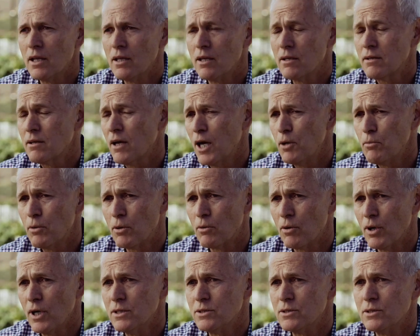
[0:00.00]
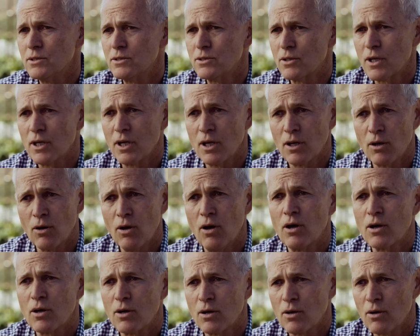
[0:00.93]
and the time horizons are getting
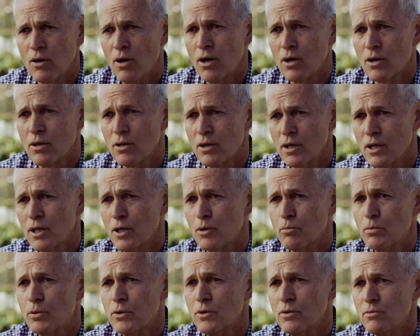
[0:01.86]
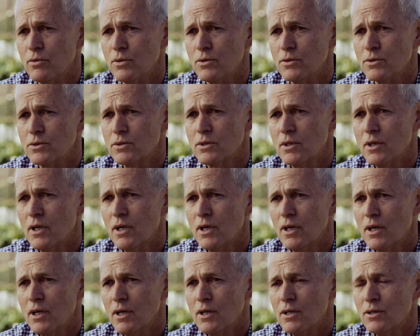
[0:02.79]
longer and longer to get approvals.
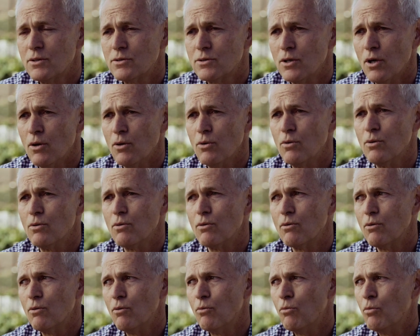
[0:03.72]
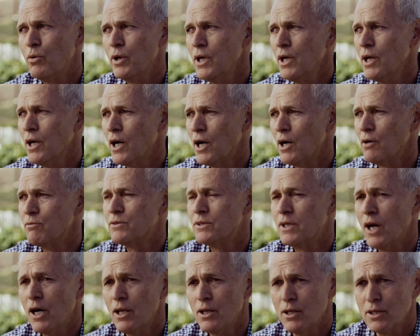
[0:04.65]
So we
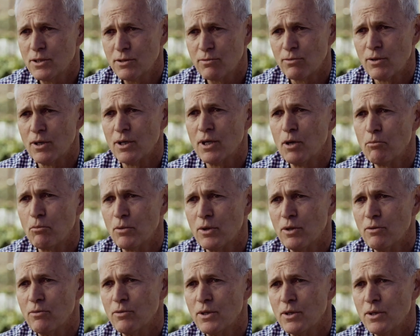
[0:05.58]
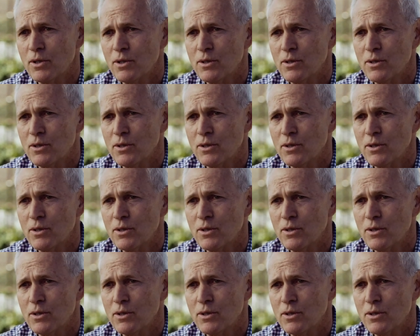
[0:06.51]
have done this for a number of